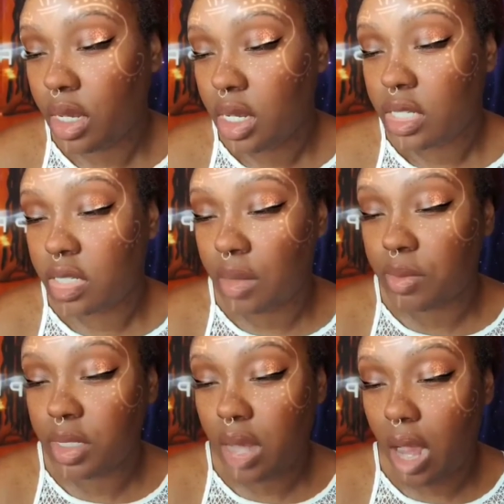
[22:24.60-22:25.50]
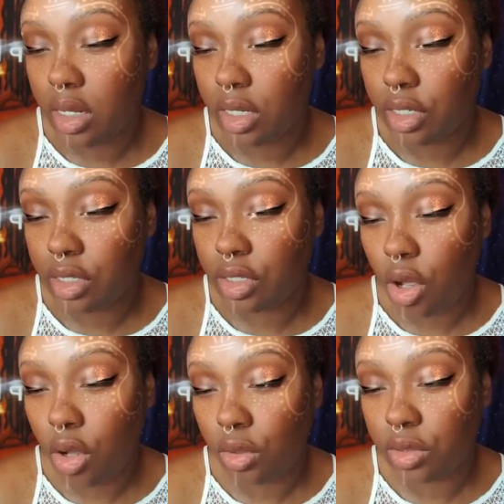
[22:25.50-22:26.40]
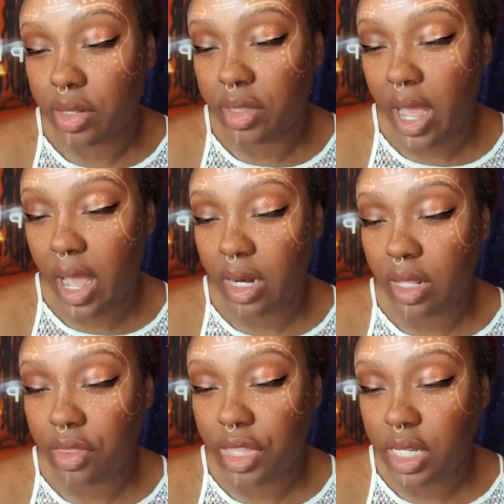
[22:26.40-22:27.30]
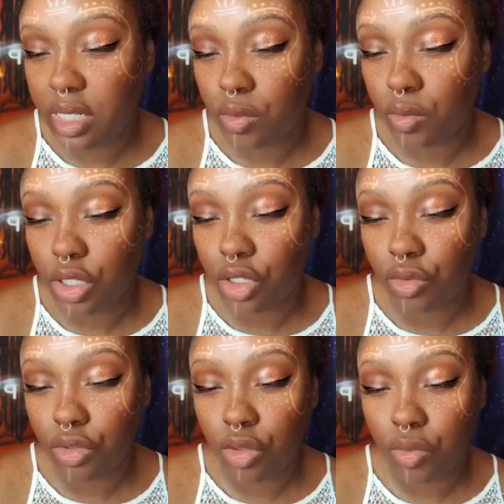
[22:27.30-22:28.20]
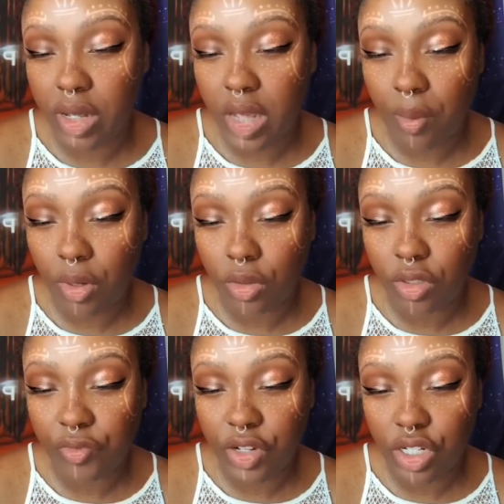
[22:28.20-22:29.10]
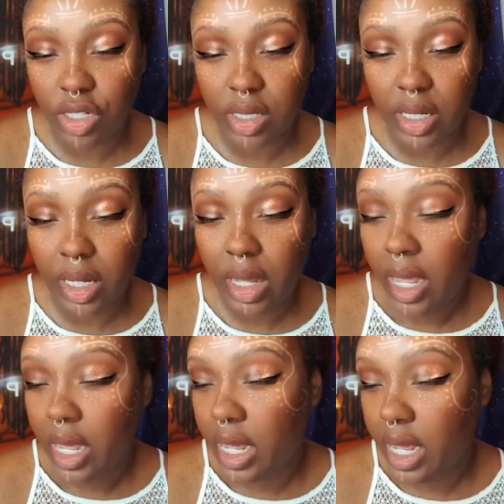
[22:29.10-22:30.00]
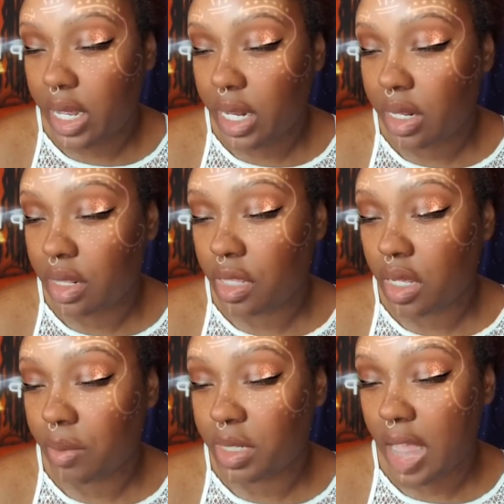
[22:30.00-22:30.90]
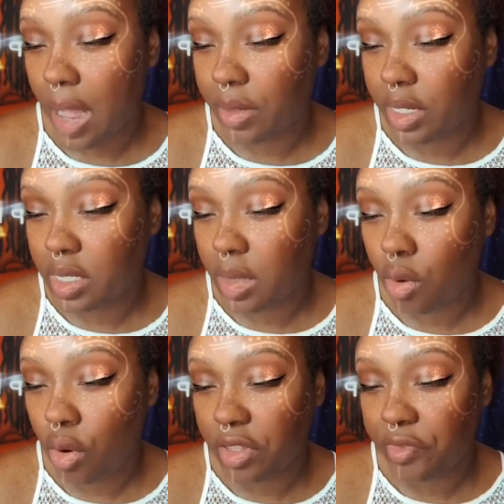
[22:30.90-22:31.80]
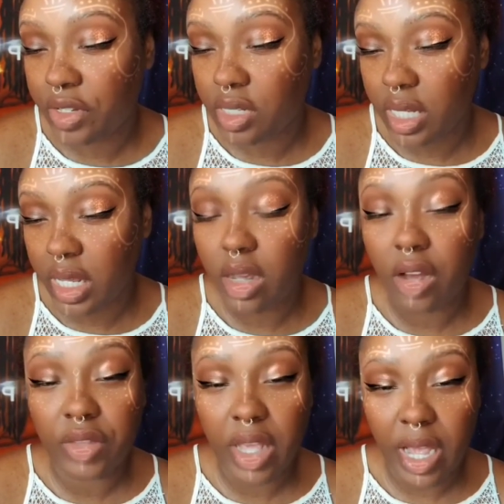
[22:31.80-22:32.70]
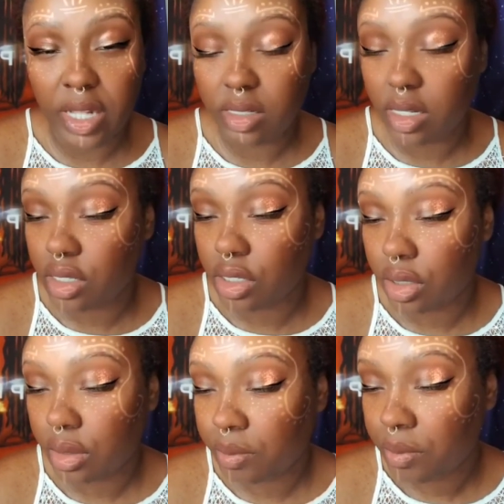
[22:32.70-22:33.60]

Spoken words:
Some scholars hold that this was due to a chemical deficiency in the metabolism or the physique of the ancestor.